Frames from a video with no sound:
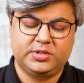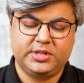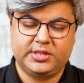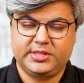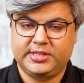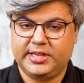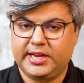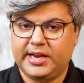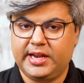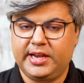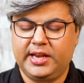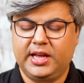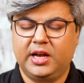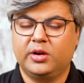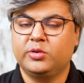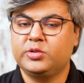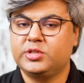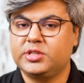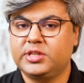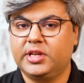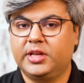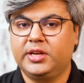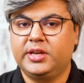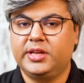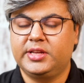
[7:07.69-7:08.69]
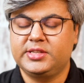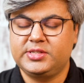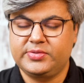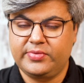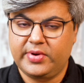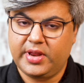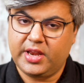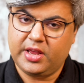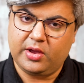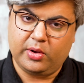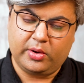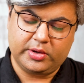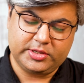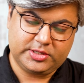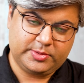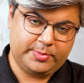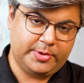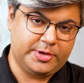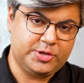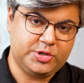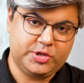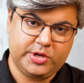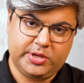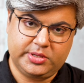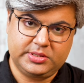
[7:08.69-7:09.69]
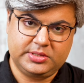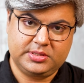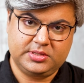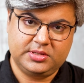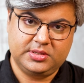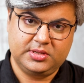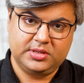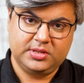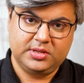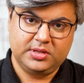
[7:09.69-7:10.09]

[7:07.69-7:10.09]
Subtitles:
A 2nd house Sun is very auspicious,